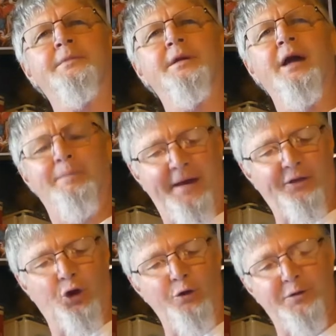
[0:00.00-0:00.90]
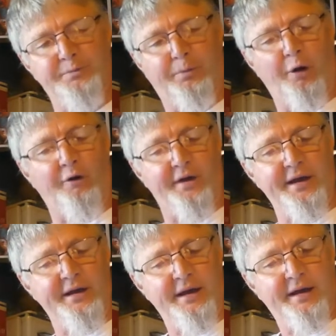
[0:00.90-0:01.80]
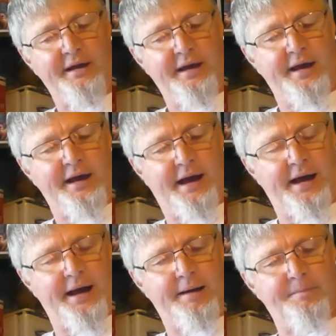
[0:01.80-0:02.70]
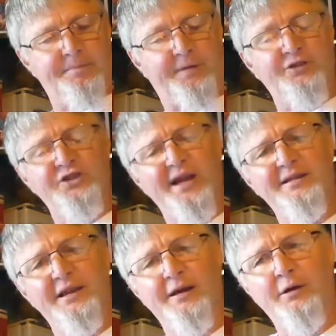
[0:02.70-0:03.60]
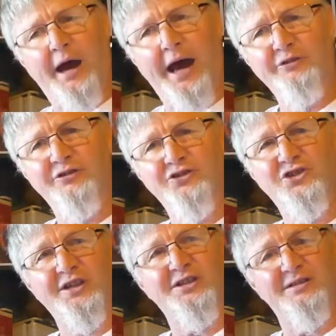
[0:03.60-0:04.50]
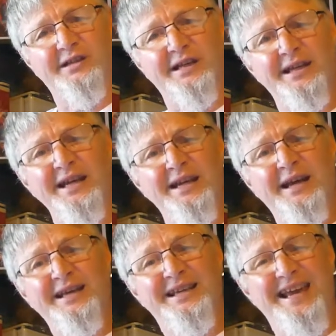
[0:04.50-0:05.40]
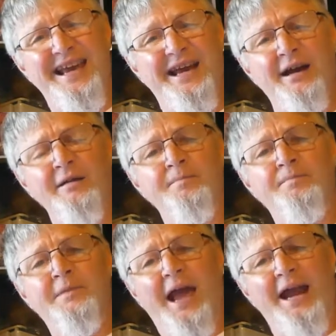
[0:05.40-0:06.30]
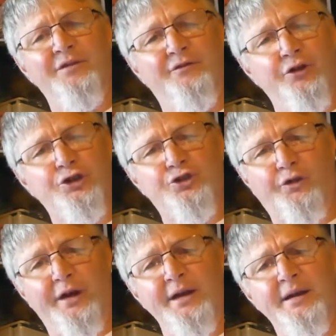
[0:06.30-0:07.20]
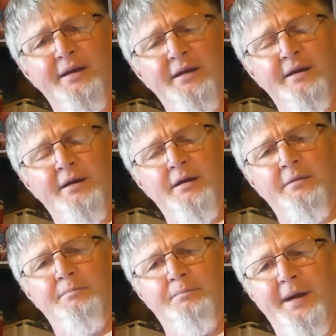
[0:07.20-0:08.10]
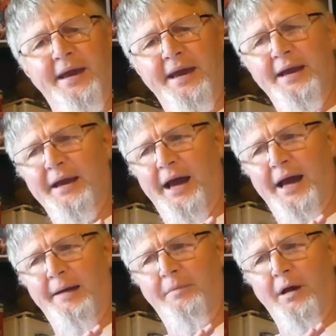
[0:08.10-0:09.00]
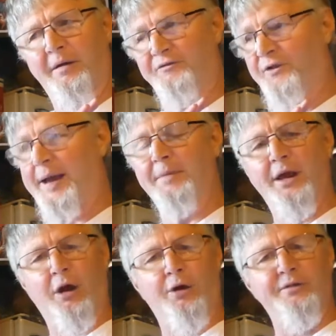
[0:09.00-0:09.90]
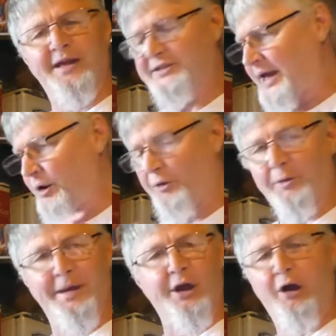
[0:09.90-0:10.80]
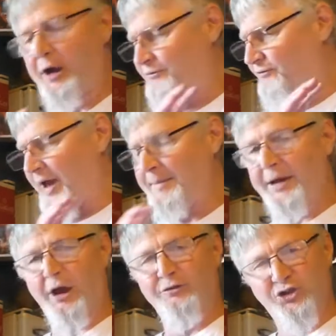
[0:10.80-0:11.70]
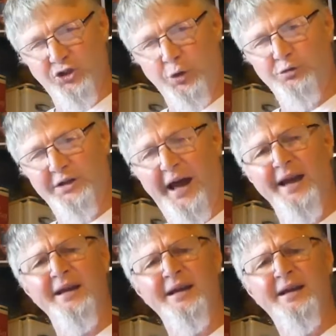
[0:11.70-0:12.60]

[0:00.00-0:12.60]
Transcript: about the Coopers Brewery, they've just had their 160-year anniversary being a family-owned, that's how long they've been going, family-owned still today.